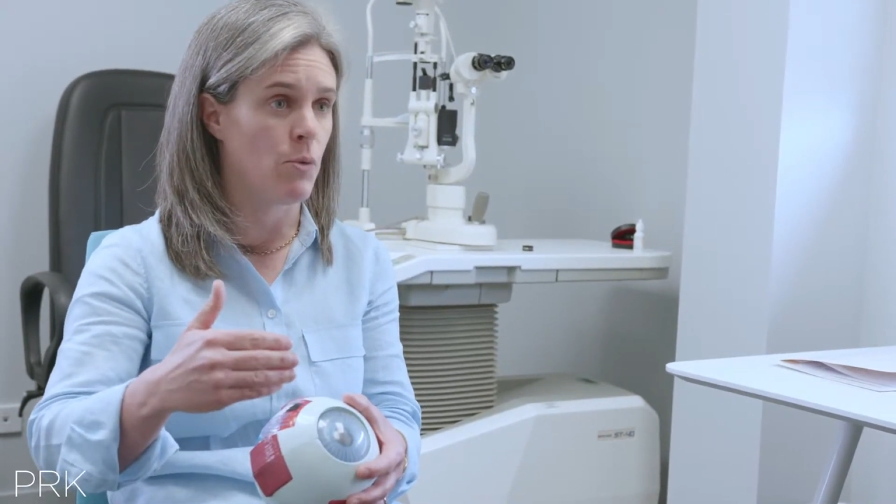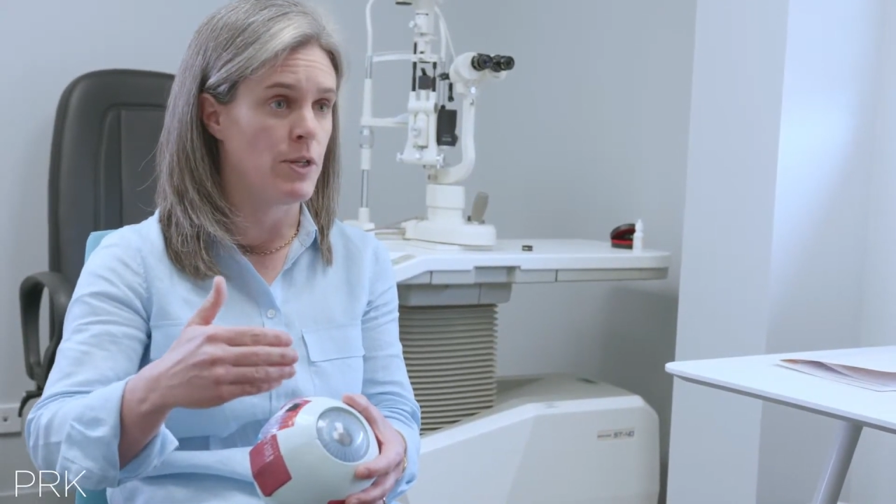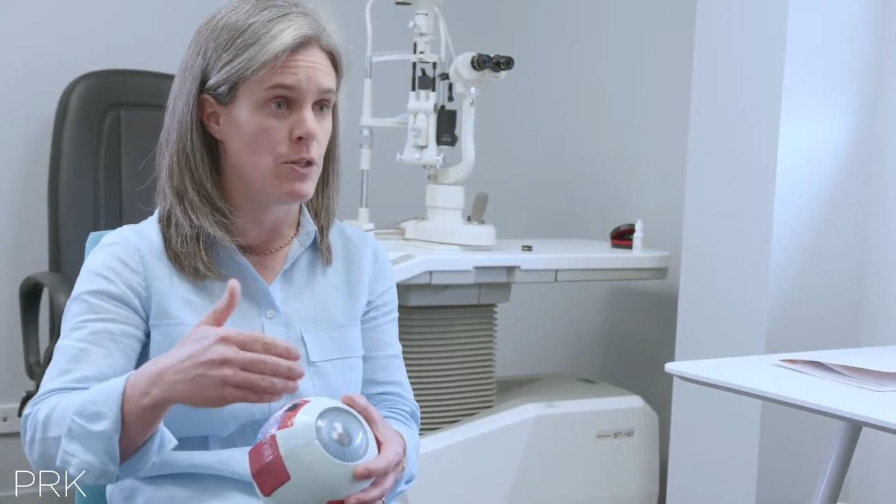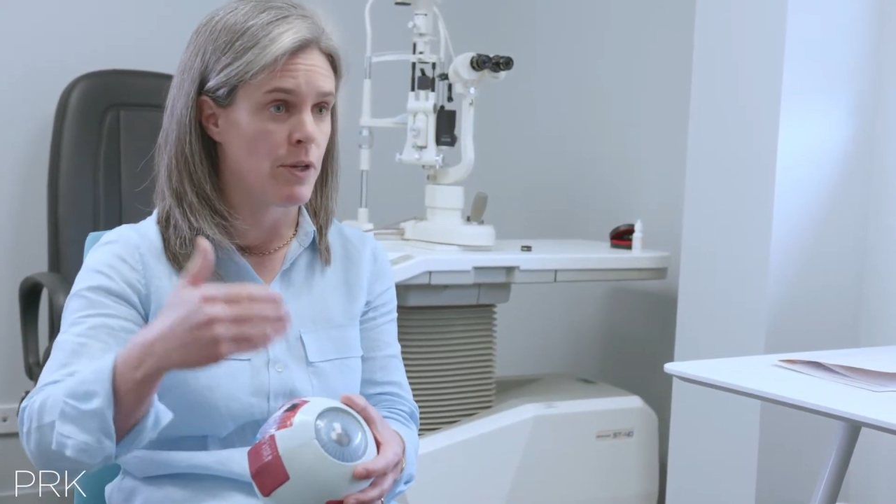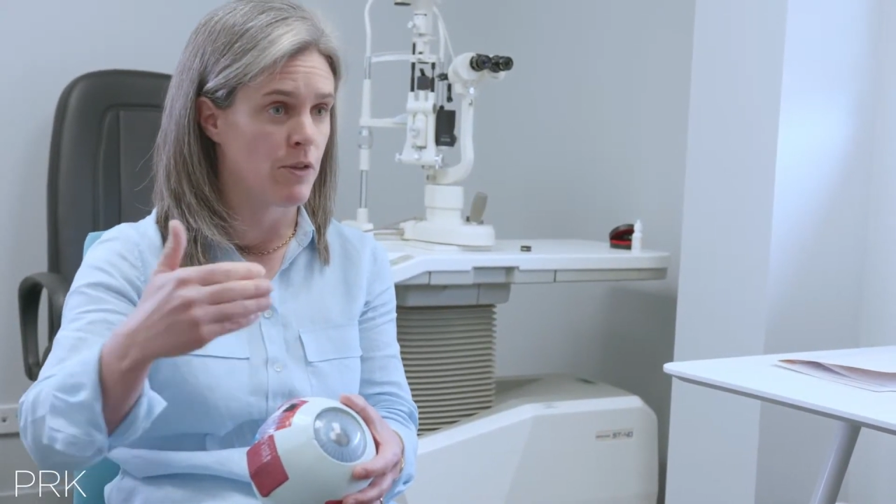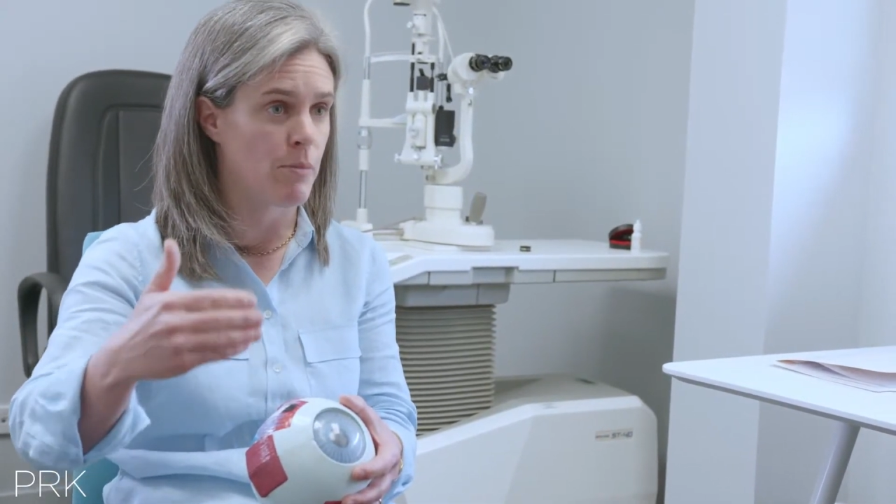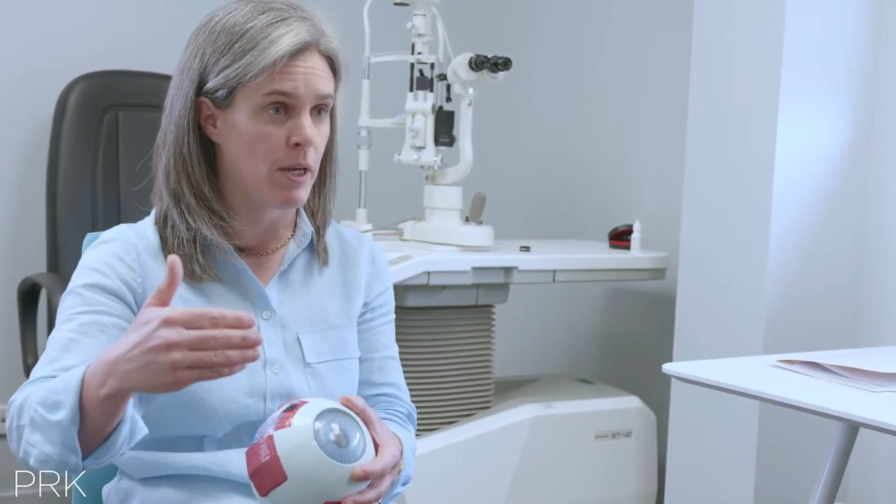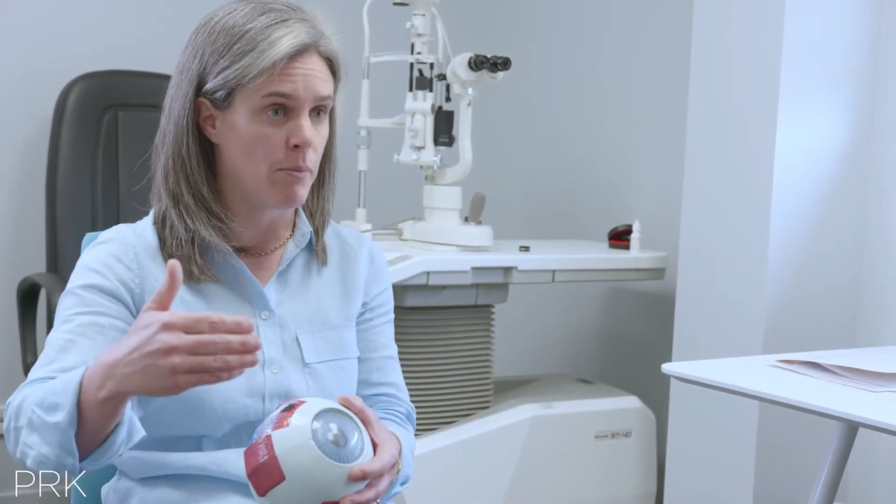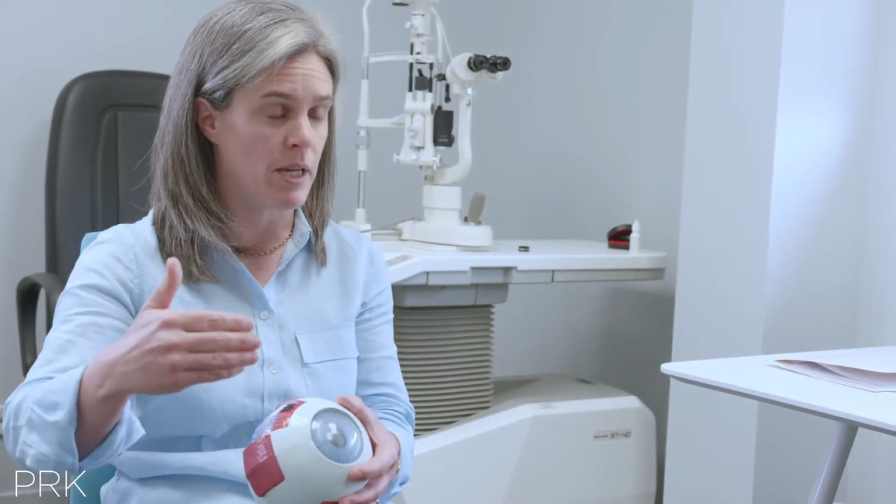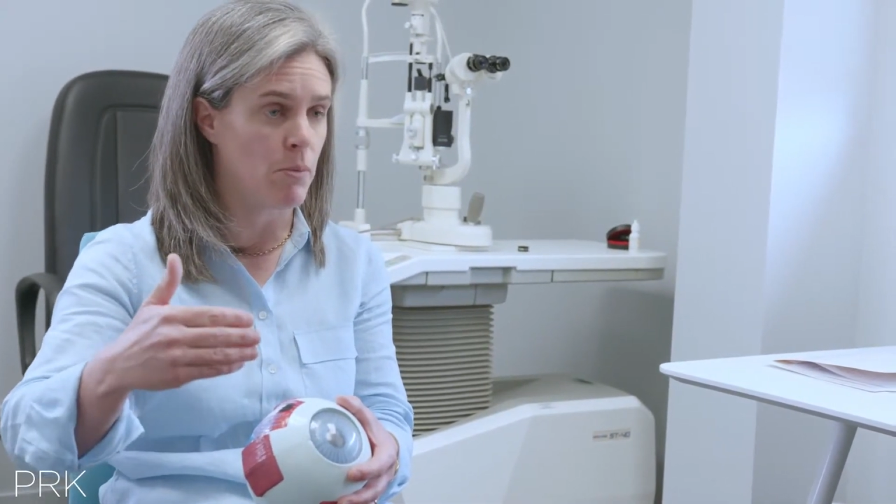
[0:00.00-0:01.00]
We do
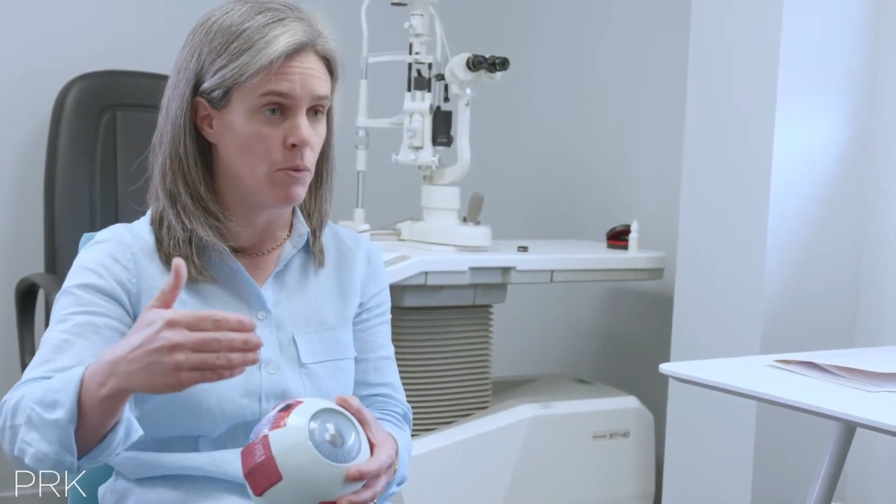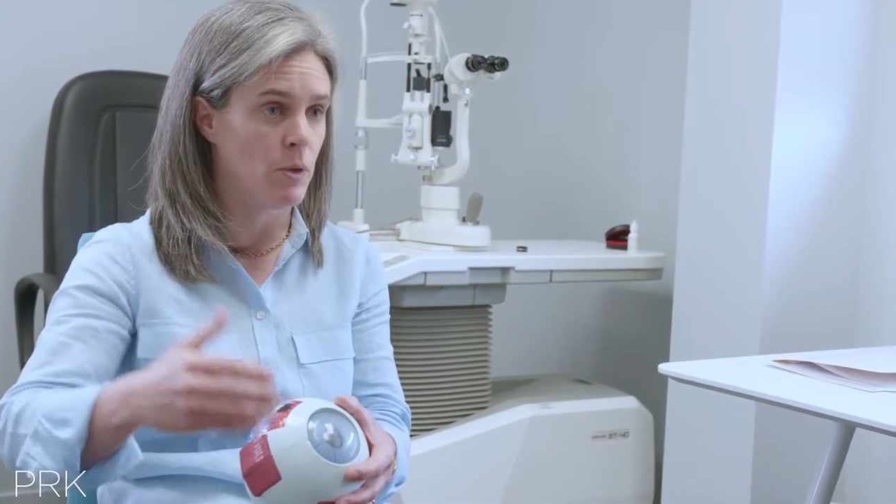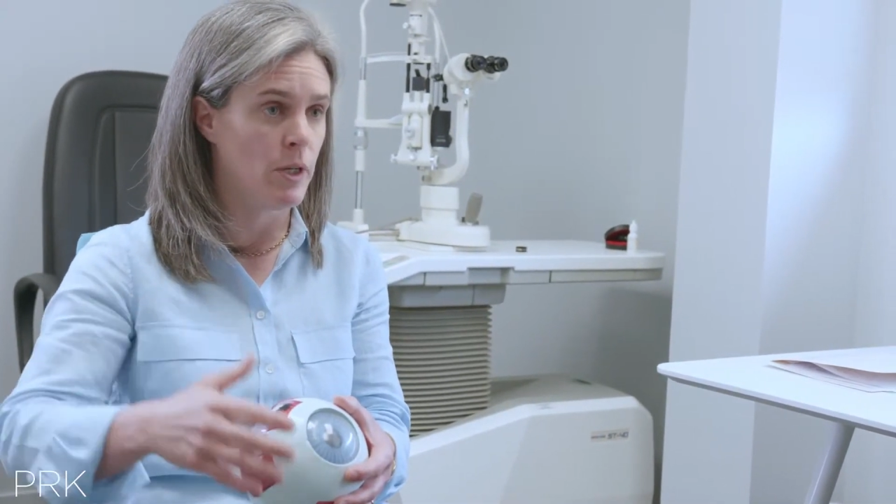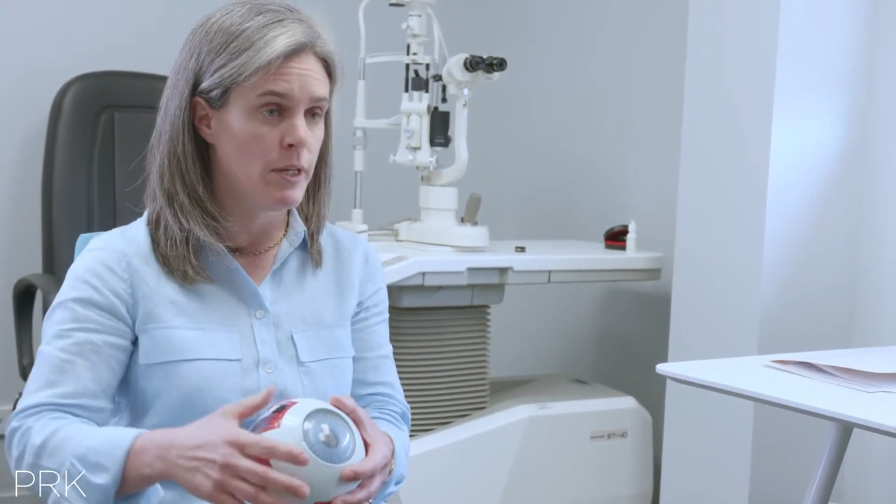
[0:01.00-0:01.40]
expect people